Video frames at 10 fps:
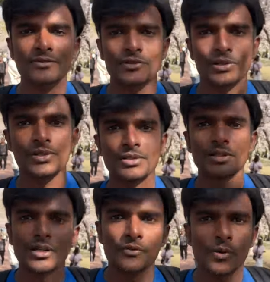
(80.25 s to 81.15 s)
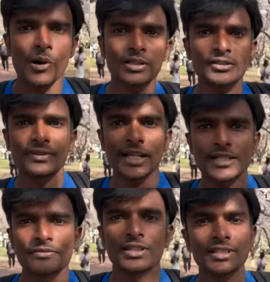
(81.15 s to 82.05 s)
follows. For all the
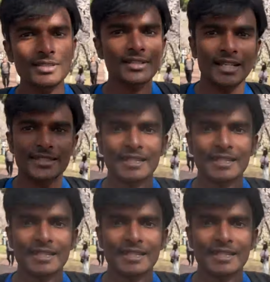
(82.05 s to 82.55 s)
flights with business class